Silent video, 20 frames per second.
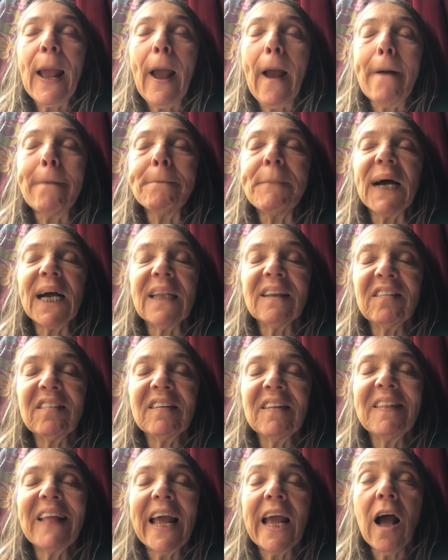But
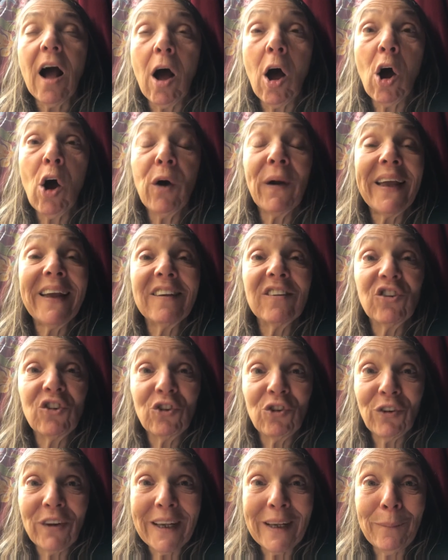they are
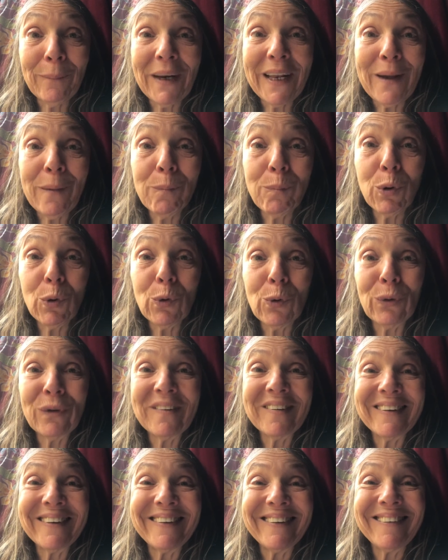extremely
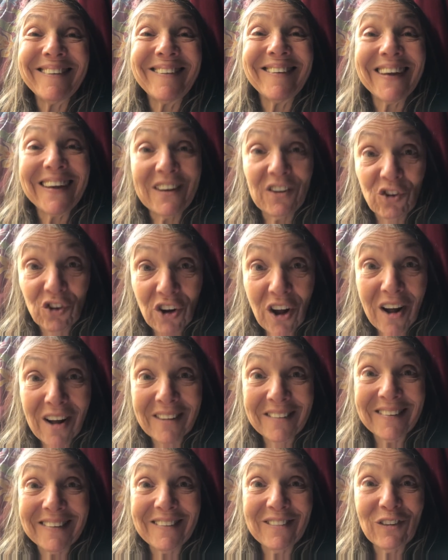important in
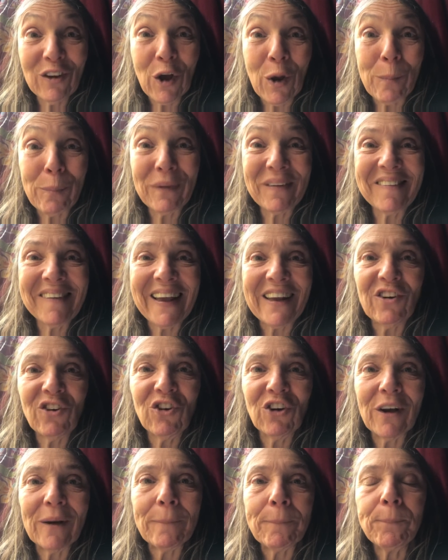chart
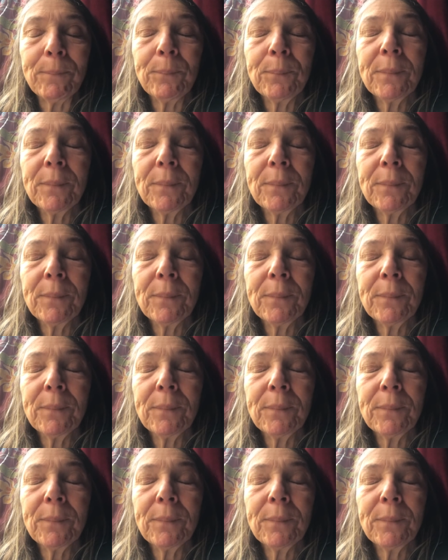interpretation,